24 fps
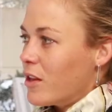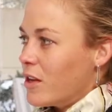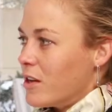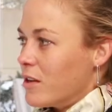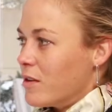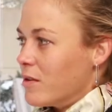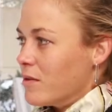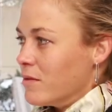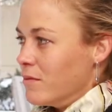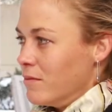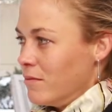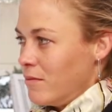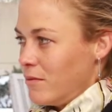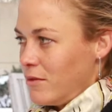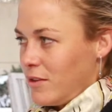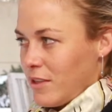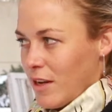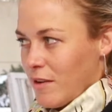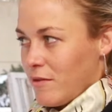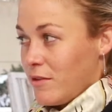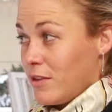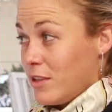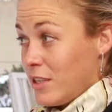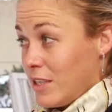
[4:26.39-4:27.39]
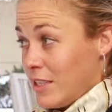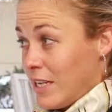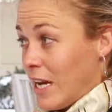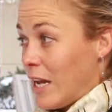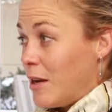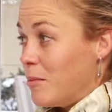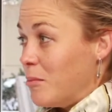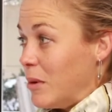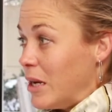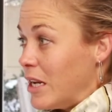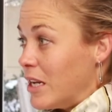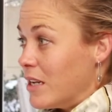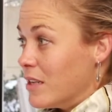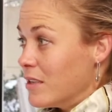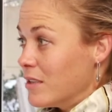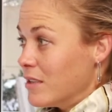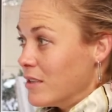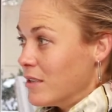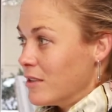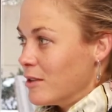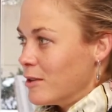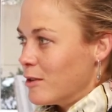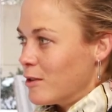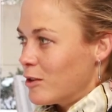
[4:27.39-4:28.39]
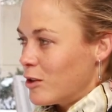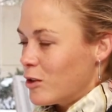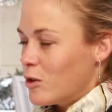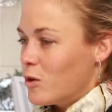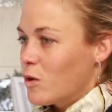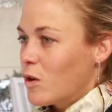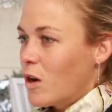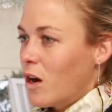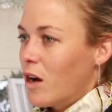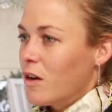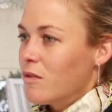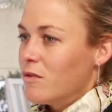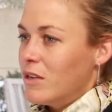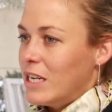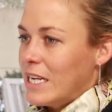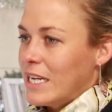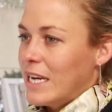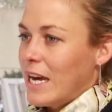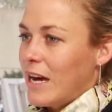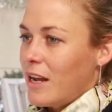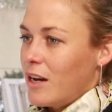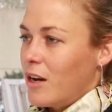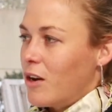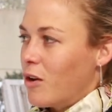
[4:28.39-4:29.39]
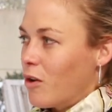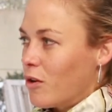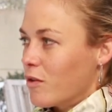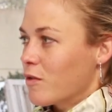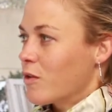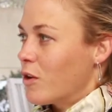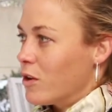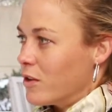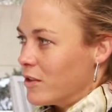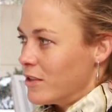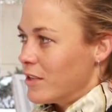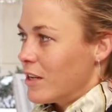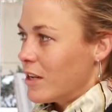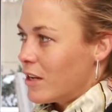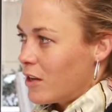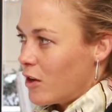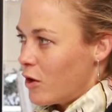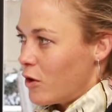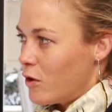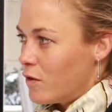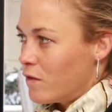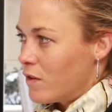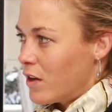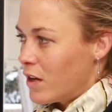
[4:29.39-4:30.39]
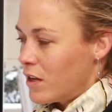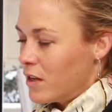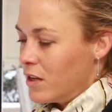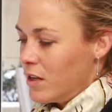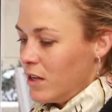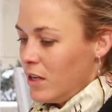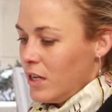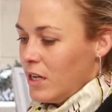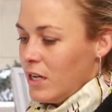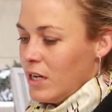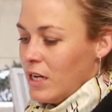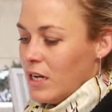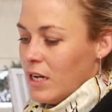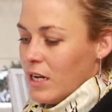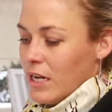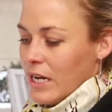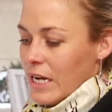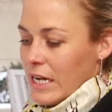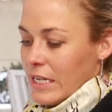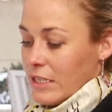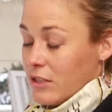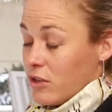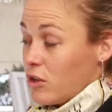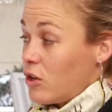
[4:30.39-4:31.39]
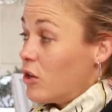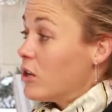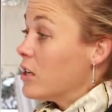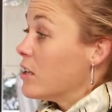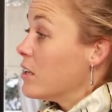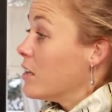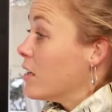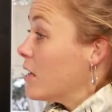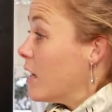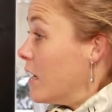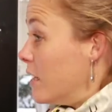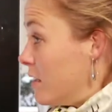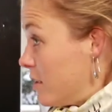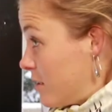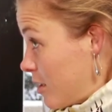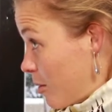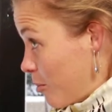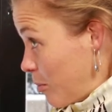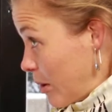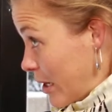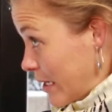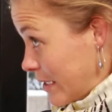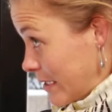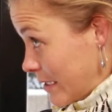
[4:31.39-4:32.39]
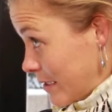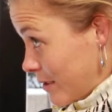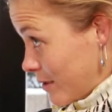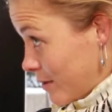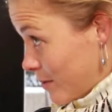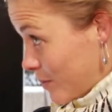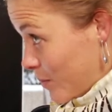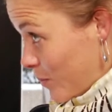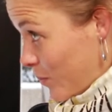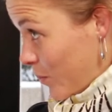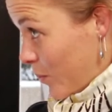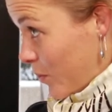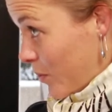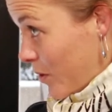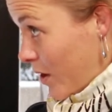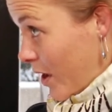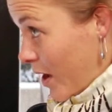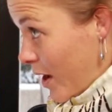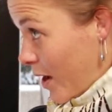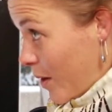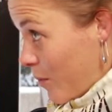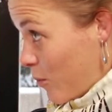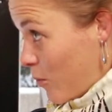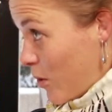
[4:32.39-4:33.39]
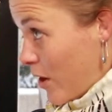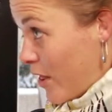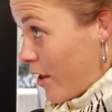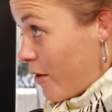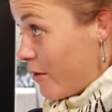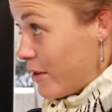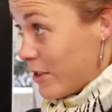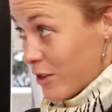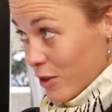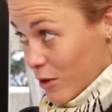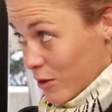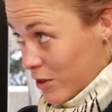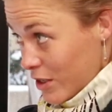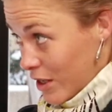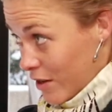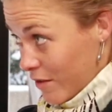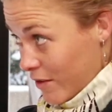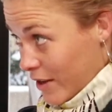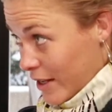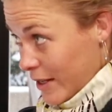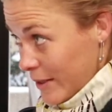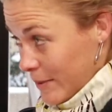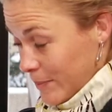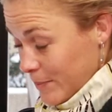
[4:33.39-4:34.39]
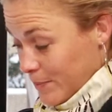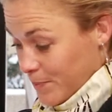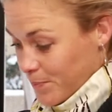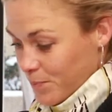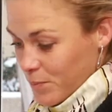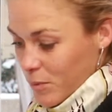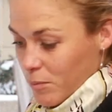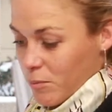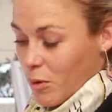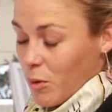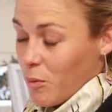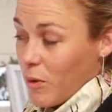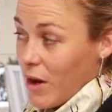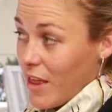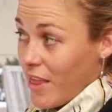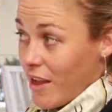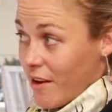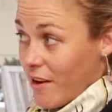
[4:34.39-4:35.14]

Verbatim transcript: than seven to ten minutes, so you can't really get a lot of content over. It's good in some places um, where there is no T V, but where